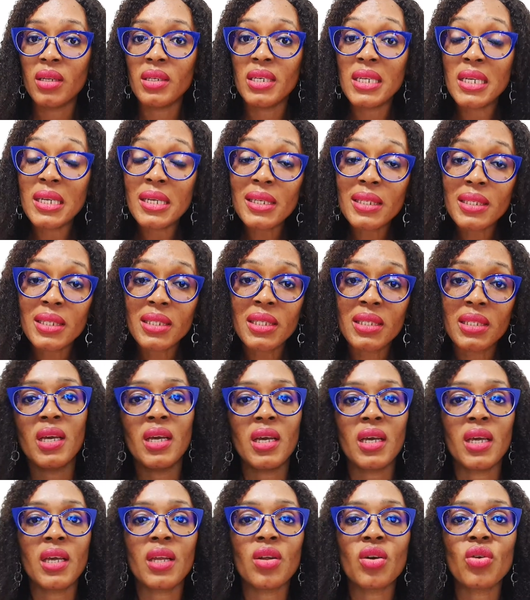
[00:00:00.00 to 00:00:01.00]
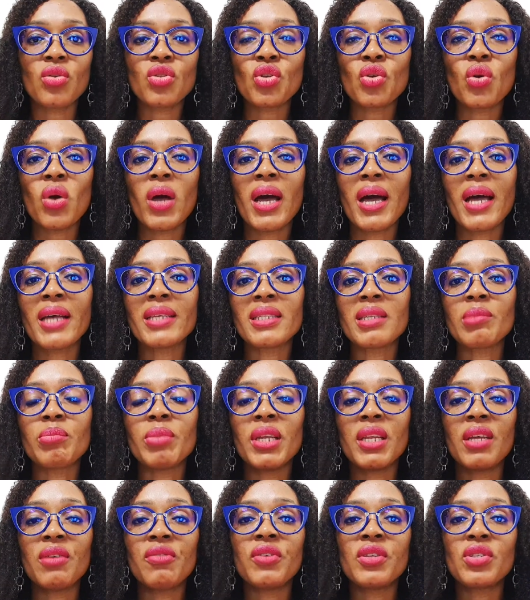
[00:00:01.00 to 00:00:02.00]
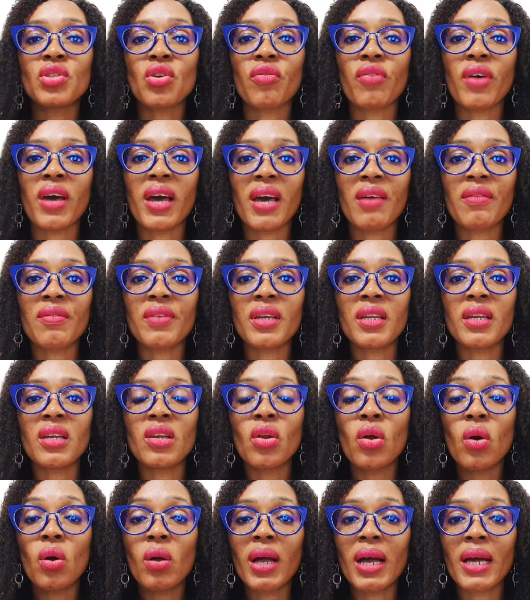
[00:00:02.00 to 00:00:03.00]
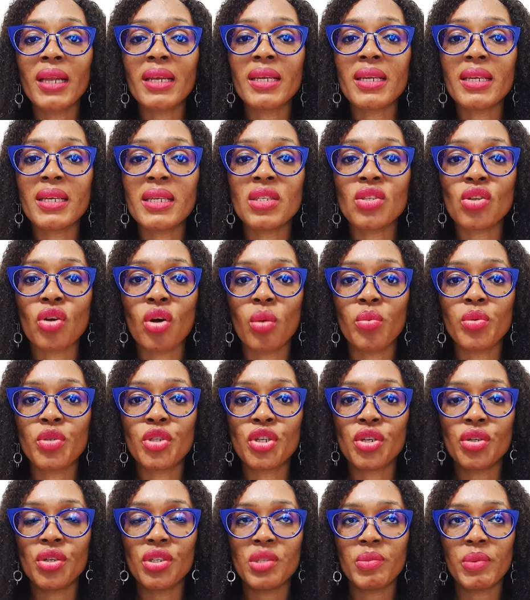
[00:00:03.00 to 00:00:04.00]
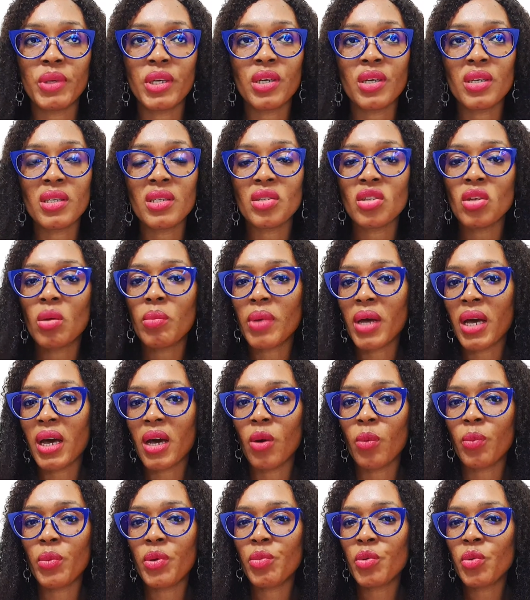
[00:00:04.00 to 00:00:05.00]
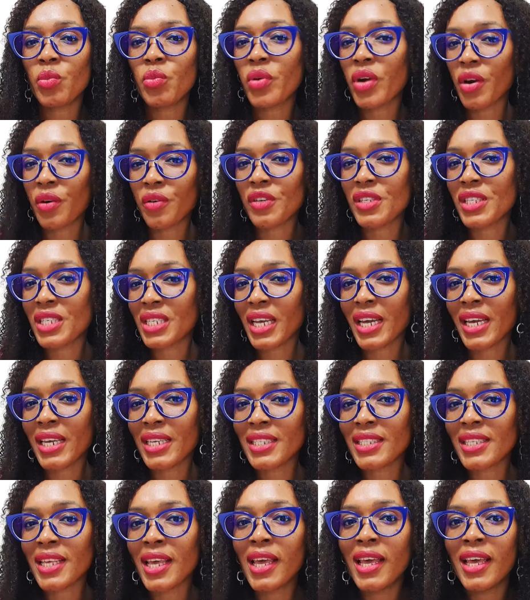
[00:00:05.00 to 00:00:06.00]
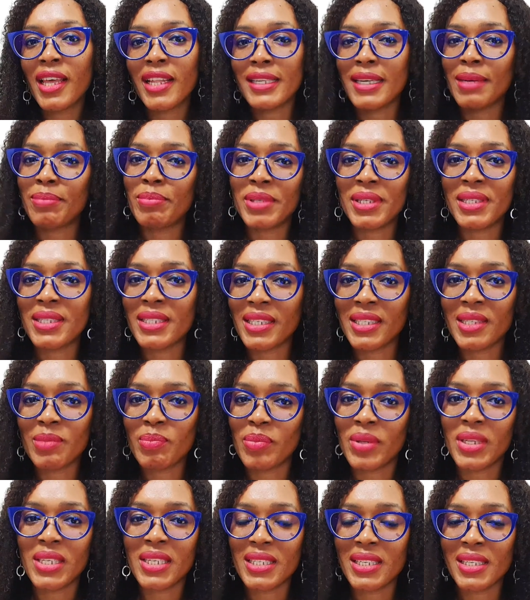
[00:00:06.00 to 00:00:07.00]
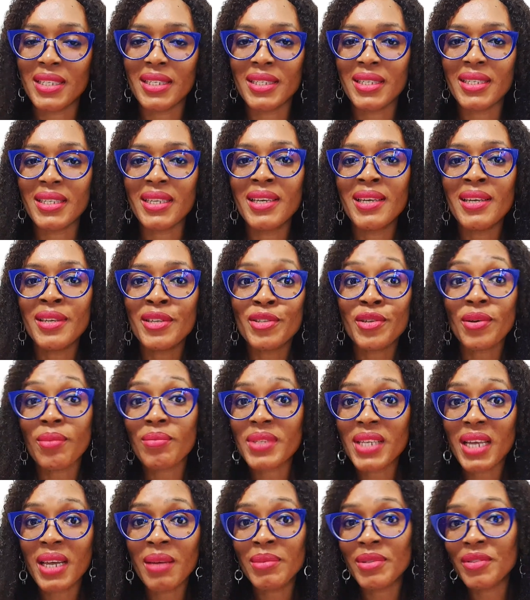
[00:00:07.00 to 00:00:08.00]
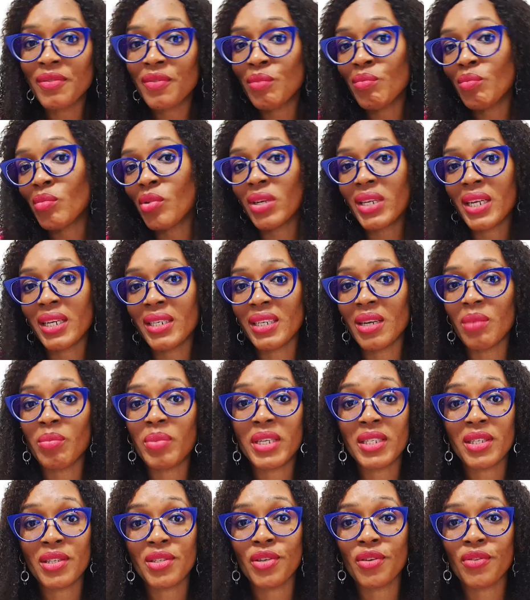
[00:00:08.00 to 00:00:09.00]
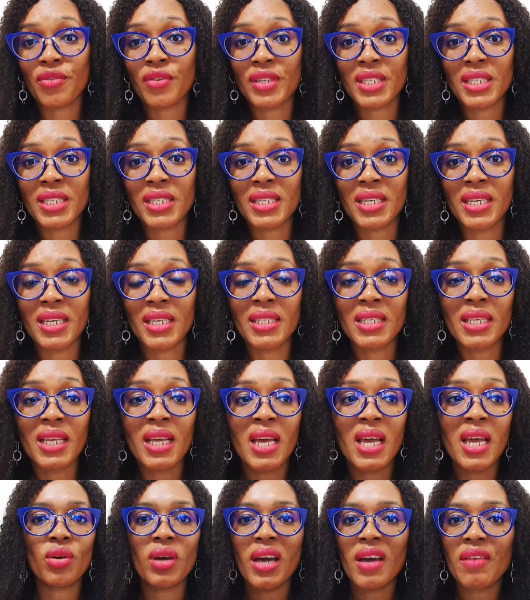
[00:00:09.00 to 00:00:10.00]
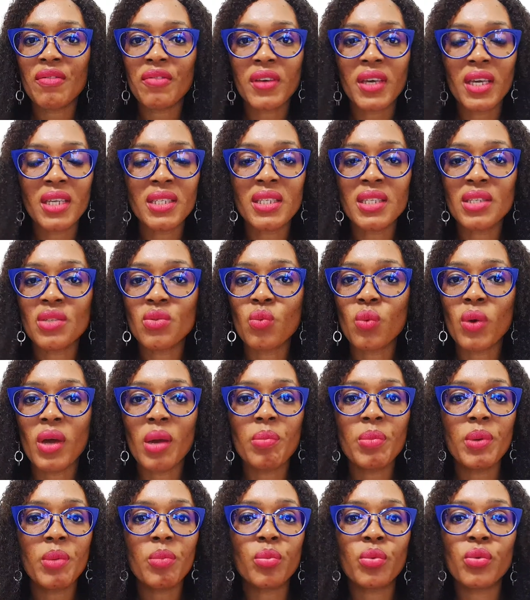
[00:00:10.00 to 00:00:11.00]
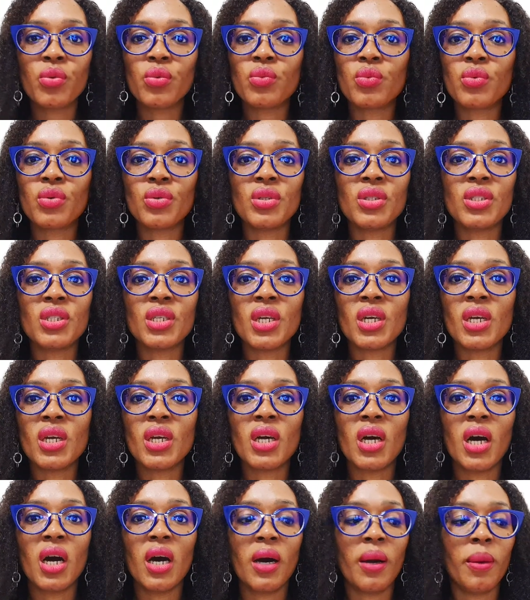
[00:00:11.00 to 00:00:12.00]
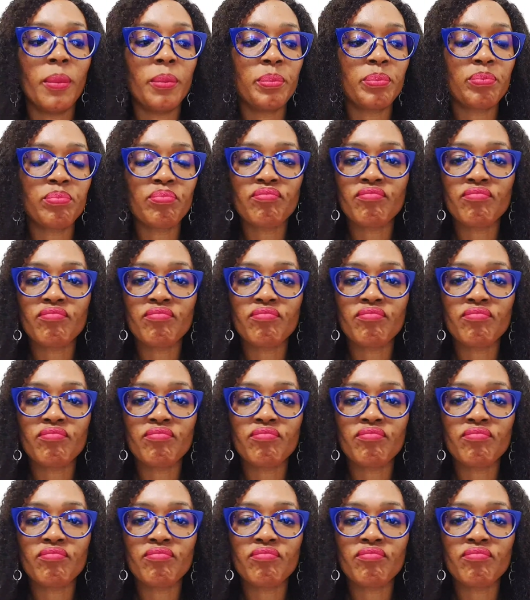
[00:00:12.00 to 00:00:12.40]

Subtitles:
needs. It also has the benefit of having longer lease options because somehow people prioritize their business places, sometimes even more than their places of residence. You have cases where people would